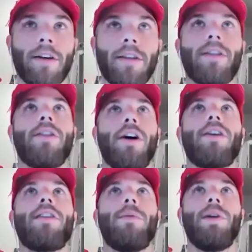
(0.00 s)

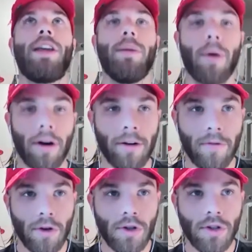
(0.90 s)
longer that we keep
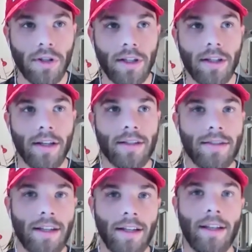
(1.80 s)
artificially
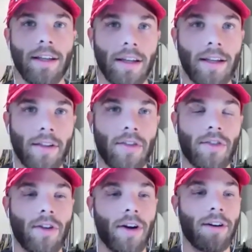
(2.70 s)
extending its
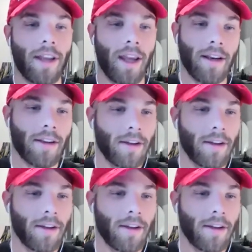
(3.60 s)
start date